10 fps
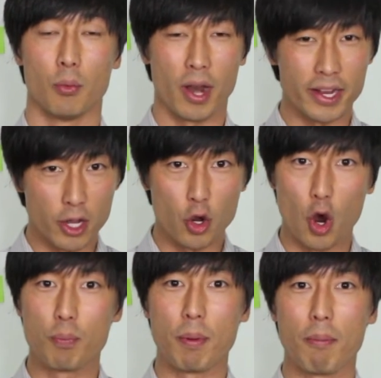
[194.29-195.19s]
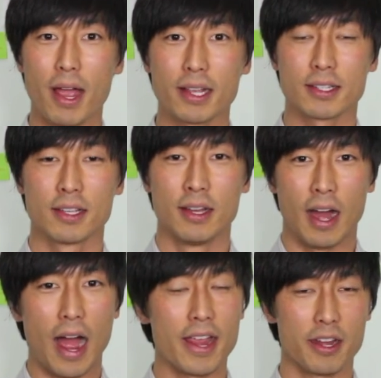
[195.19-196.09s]
When I go to open mics,
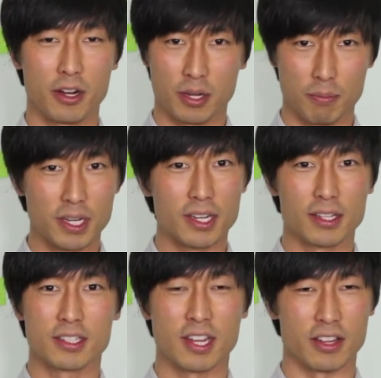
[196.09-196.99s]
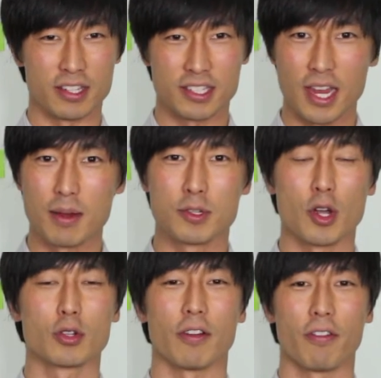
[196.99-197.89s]
I hear comedians tell the same
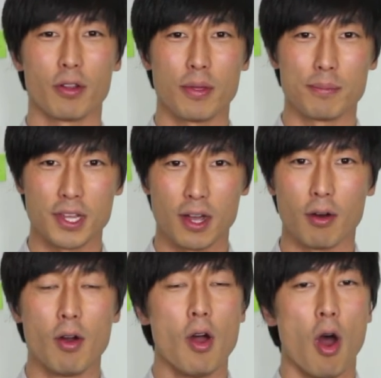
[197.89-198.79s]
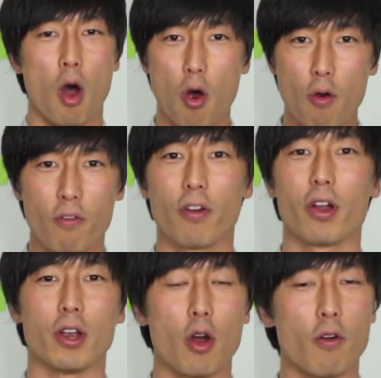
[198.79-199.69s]
jokes I've heard them tell over
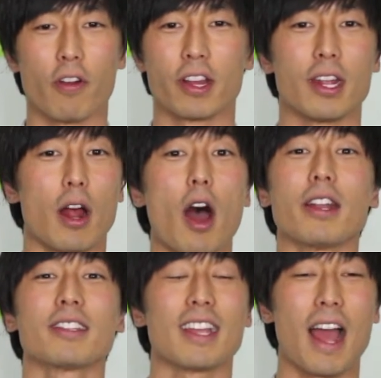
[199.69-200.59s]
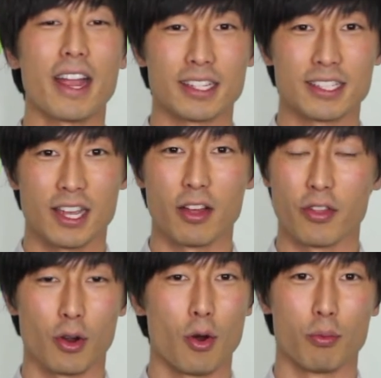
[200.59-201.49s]
and over again. Honestly, I could tell
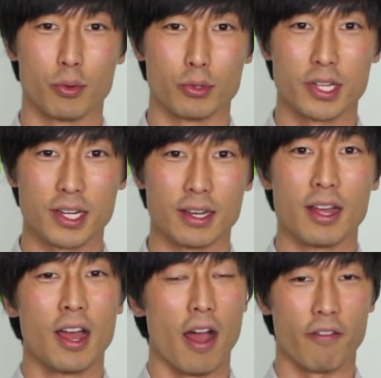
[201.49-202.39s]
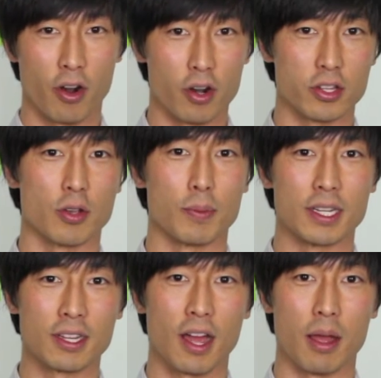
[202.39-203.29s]
their whole routine. I've heard it so
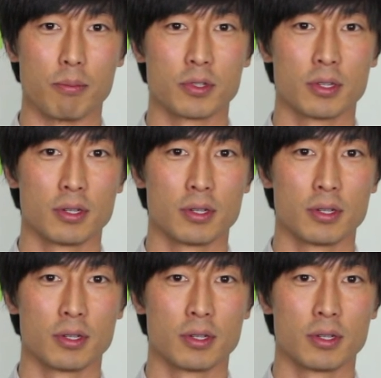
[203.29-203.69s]
many times.